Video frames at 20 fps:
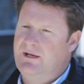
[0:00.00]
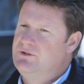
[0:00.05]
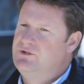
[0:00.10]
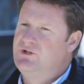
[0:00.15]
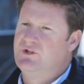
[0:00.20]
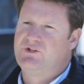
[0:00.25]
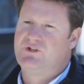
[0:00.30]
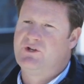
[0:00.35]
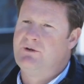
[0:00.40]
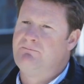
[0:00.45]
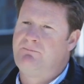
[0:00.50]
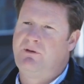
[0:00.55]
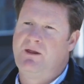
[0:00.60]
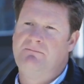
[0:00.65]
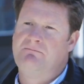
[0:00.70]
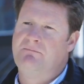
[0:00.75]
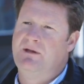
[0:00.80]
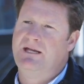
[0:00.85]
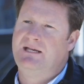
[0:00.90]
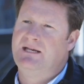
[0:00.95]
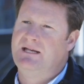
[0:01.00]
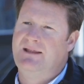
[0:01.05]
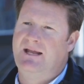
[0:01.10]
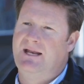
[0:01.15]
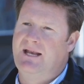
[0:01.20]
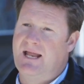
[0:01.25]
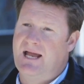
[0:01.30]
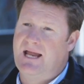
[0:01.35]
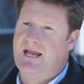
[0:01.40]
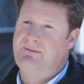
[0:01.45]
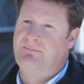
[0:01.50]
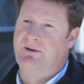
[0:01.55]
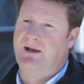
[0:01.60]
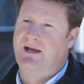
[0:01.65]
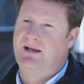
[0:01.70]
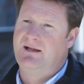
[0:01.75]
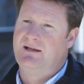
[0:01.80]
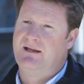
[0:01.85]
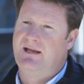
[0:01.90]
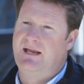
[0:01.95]
just simply meeting their
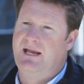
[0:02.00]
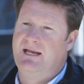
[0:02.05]
neighbour